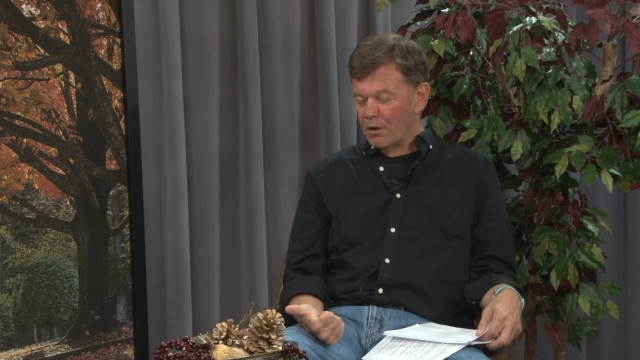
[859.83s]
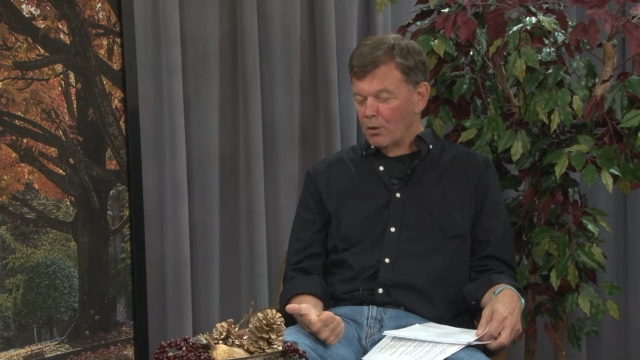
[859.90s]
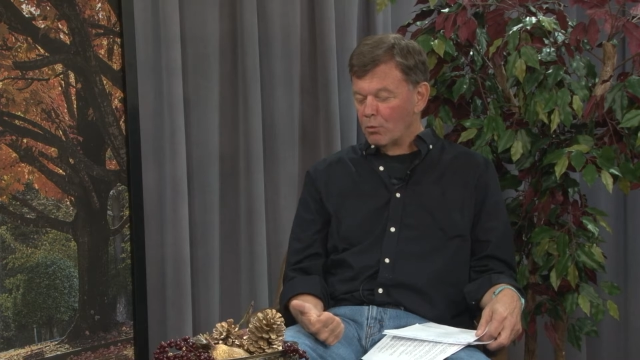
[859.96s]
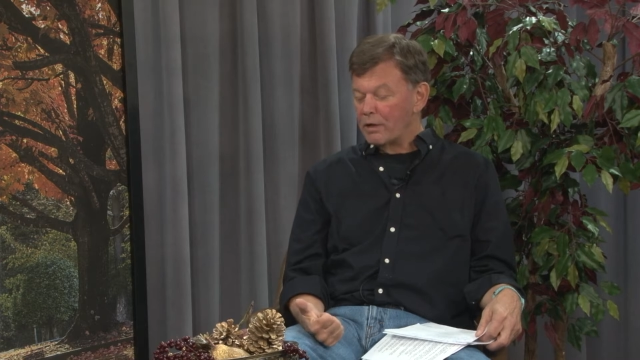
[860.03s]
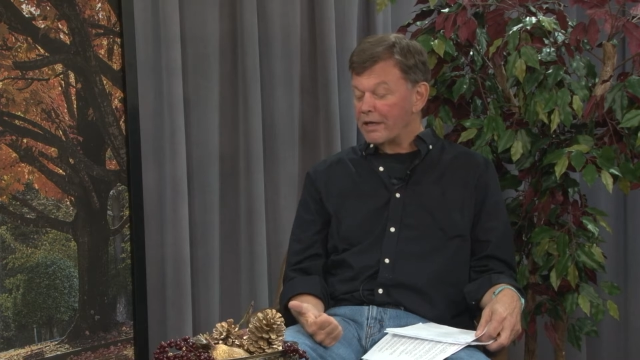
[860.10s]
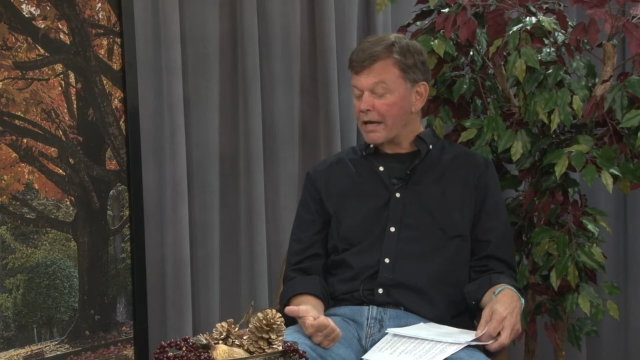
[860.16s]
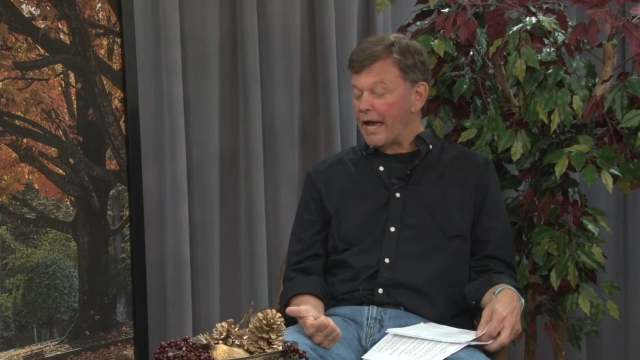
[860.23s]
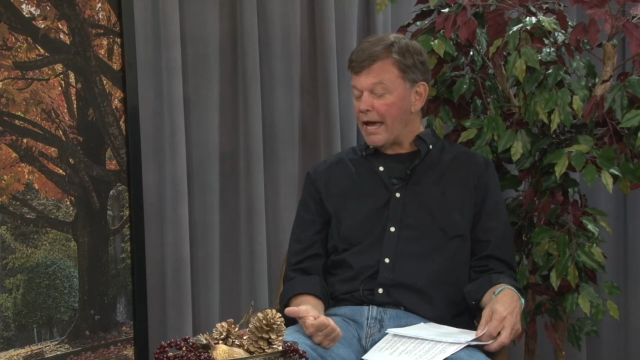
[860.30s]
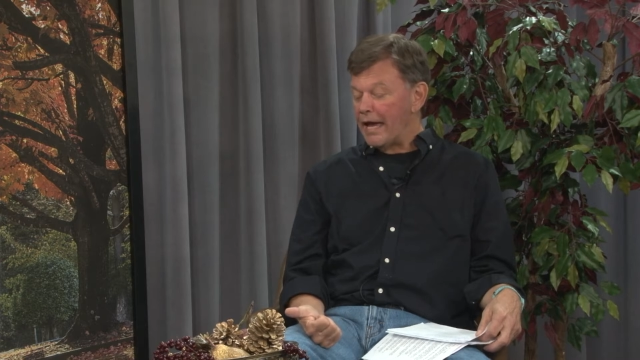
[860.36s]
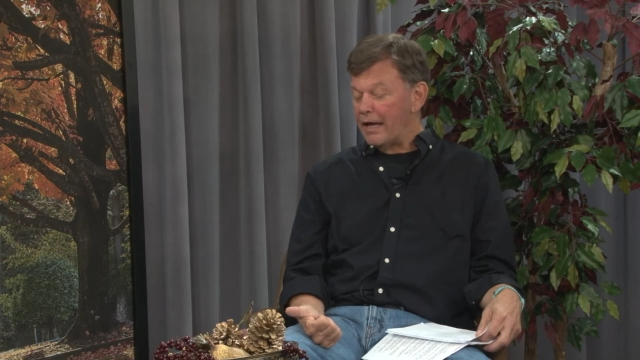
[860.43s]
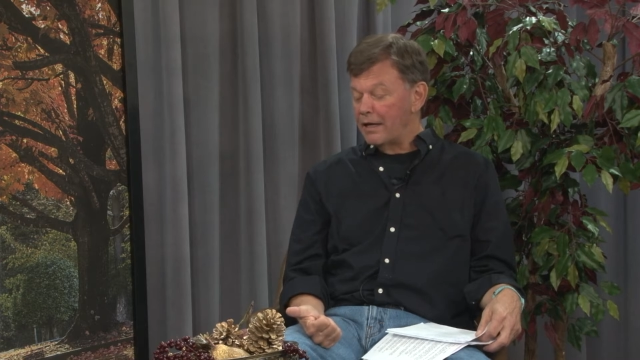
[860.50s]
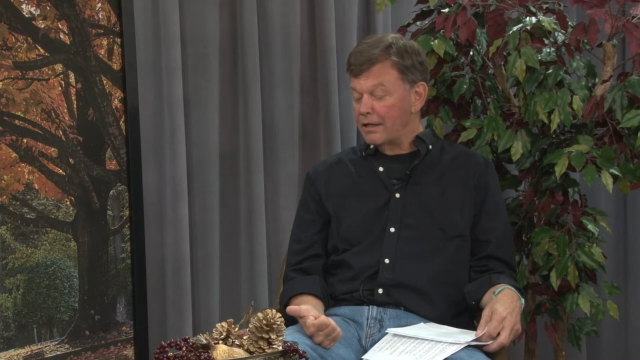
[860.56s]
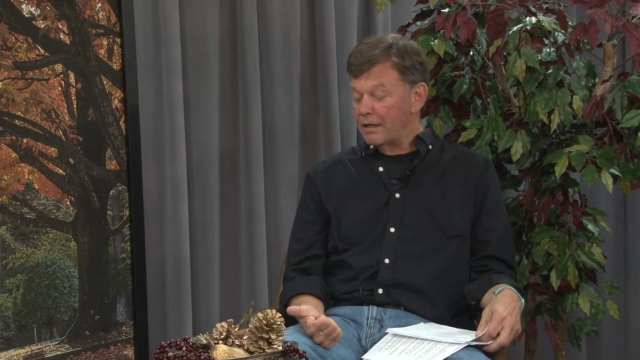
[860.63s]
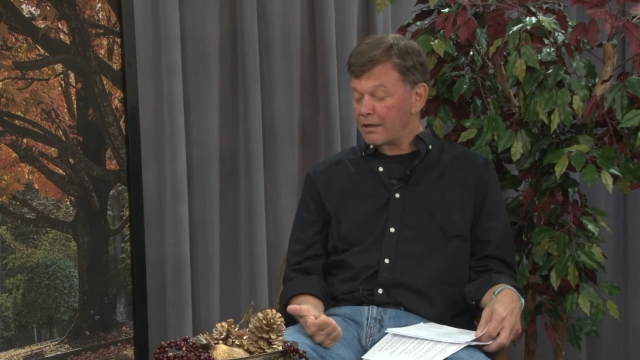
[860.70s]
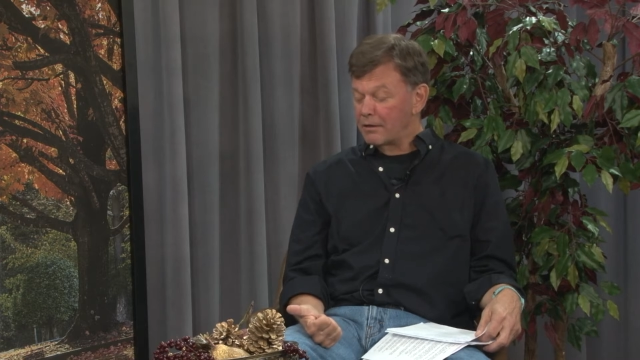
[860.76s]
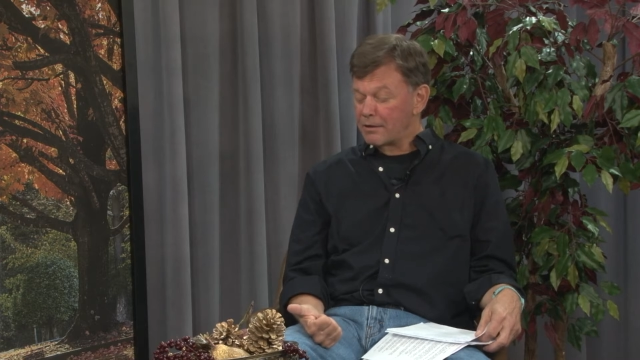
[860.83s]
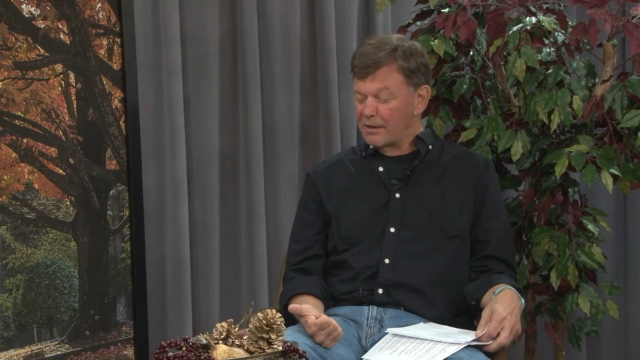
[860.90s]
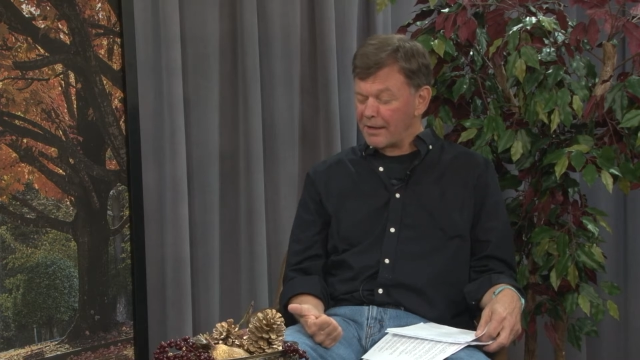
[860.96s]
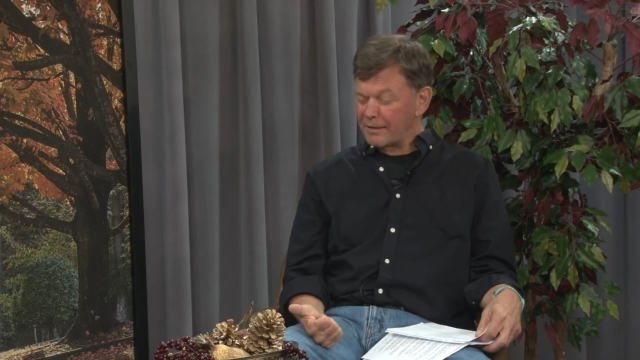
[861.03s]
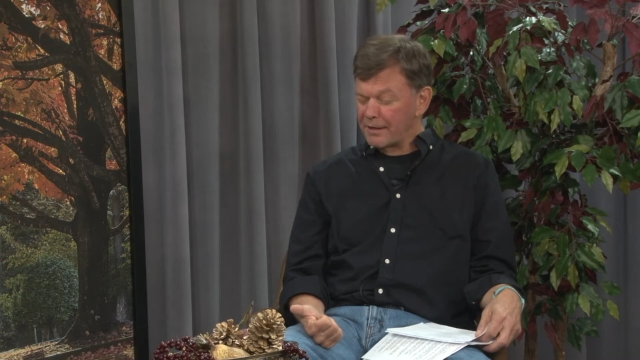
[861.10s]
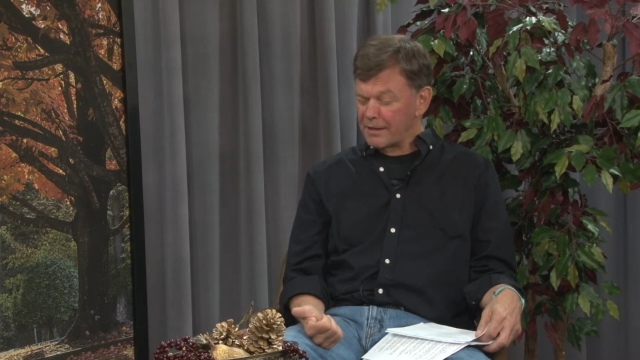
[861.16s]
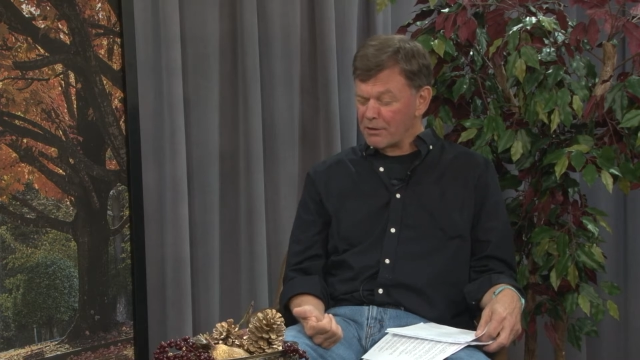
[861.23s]
We added,
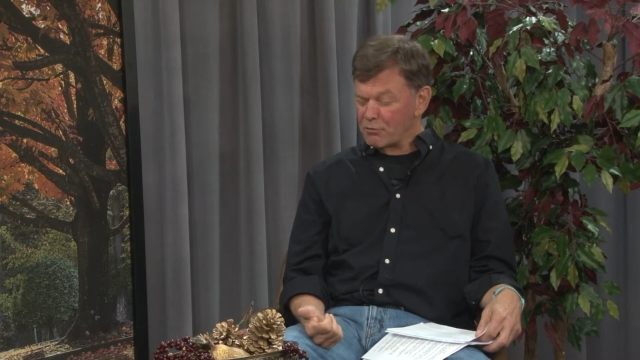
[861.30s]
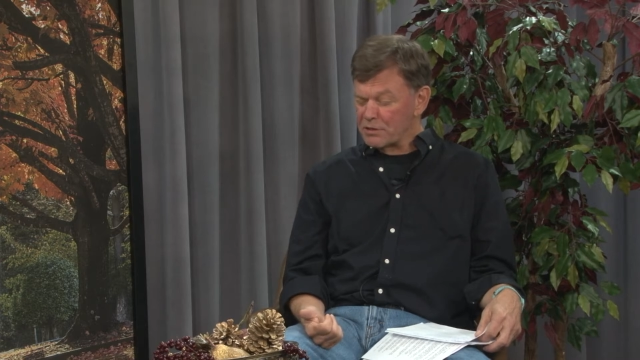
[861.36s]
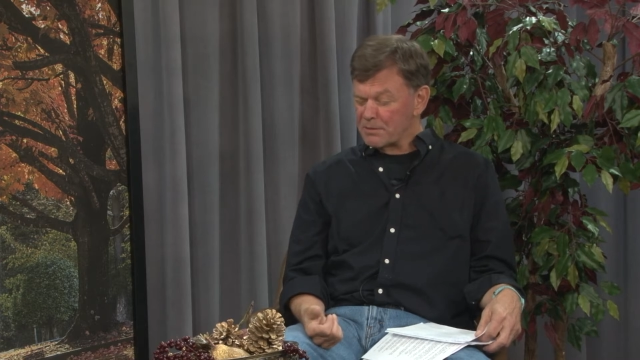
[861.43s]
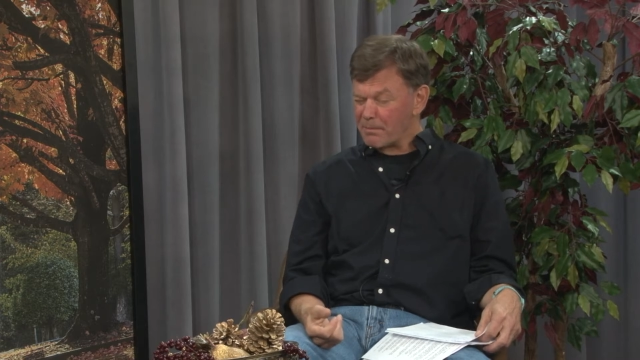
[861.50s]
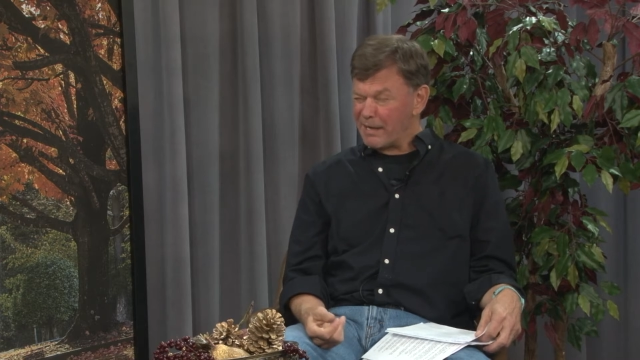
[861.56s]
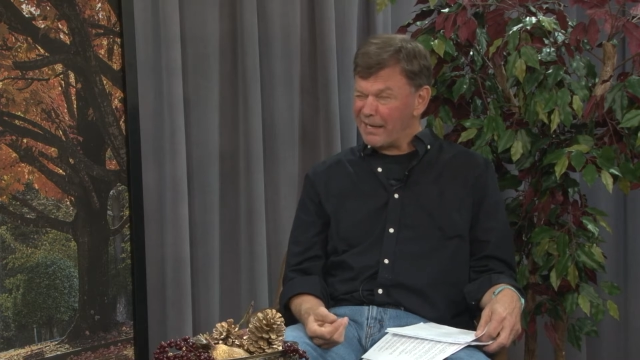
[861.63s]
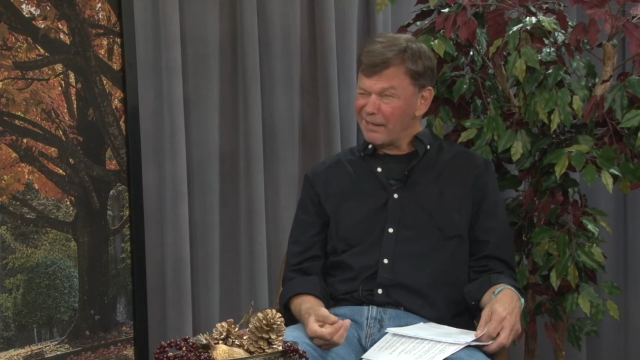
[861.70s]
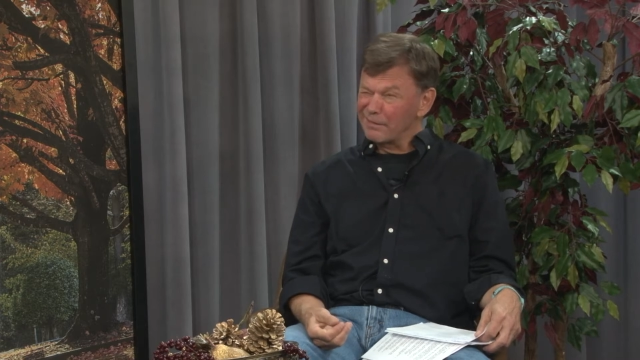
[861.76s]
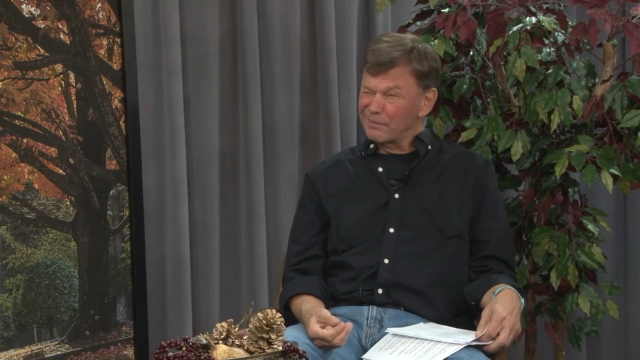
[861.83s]
I think it was about